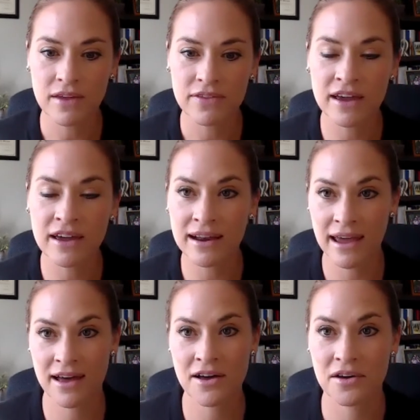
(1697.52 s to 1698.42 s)
the gut
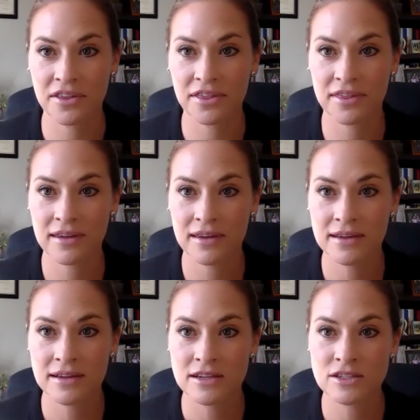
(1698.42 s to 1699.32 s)
health
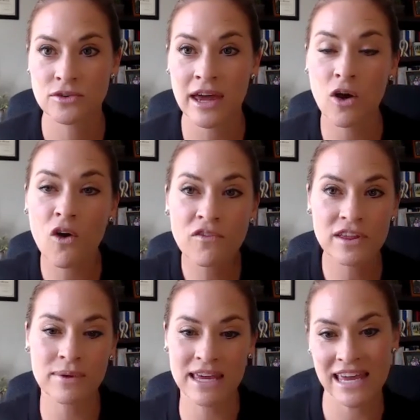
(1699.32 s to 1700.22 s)
so that
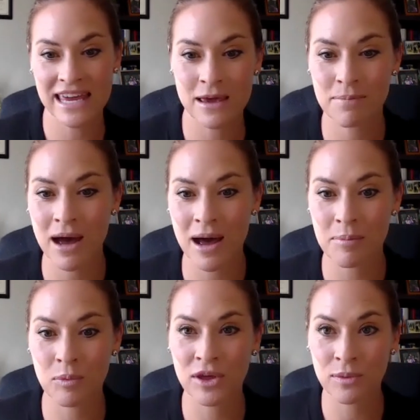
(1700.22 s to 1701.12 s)
hopefully we can keep
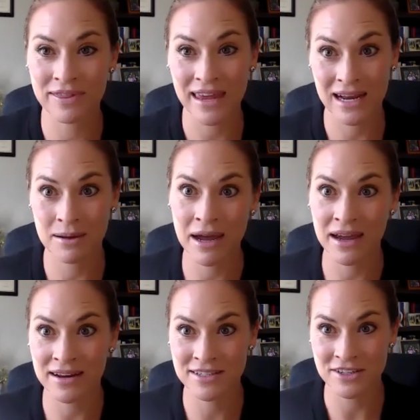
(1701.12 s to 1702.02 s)
up with what the
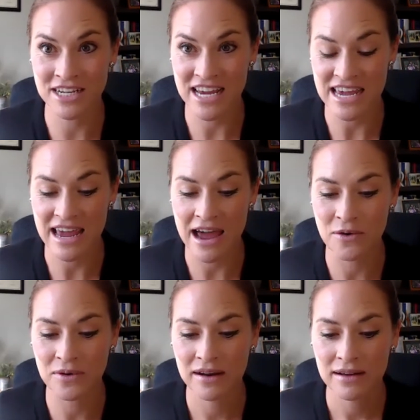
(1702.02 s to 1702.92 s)
antibiotics are taking
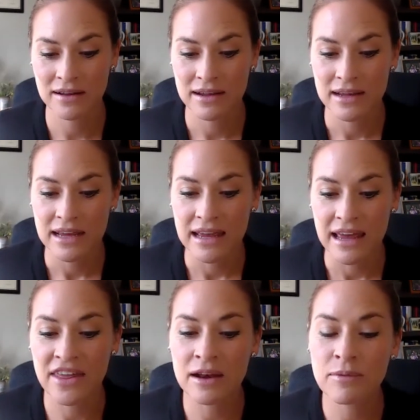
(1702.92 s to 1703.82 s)
out.
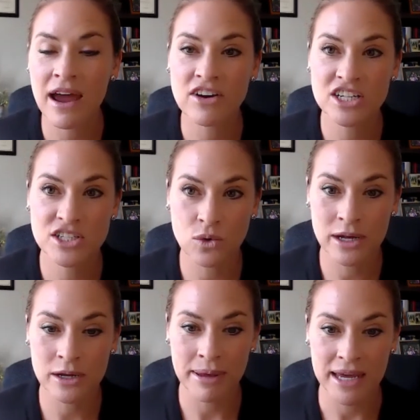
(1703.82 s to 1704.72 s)
And then we have our
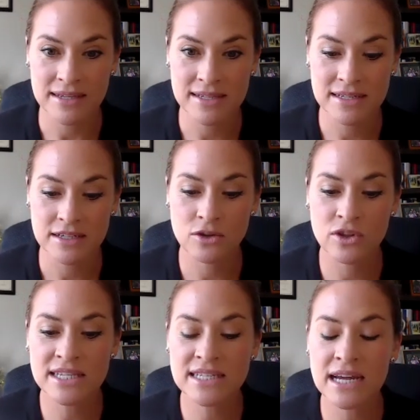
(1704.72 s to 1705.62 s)
soil-based. So
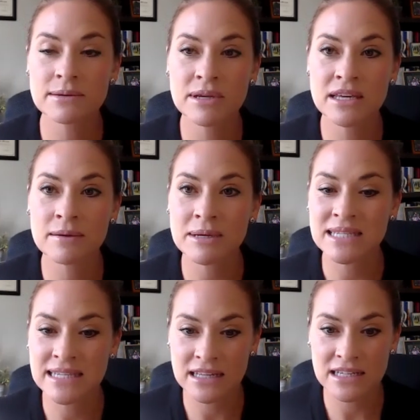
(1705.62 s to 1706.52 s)
these tend to be the
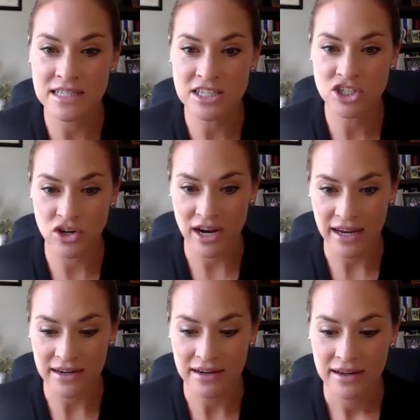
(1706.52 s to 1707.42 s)
bacillus
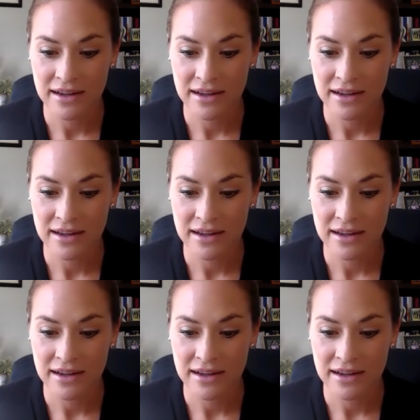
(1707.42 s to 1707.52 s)
strain.